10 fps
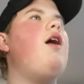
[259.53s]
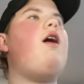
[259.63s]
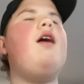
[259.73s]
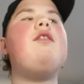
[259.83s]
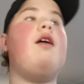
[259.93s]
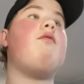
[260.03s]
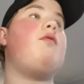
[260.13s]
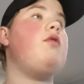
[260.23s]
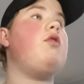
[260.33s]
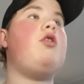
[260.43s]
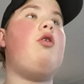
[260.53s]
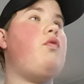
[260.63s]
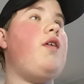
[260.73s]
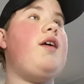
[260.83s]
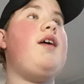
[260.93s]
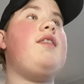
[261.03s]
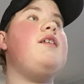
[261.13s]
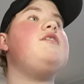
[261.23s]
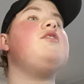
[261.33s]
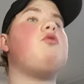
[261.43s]
I love Goldfinger.
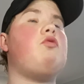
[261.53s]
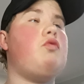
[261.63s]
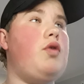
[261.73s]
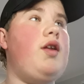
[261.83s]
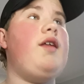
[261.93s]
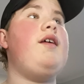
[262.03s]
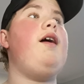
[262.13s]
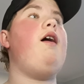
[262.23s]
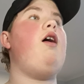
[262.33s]
This is a really,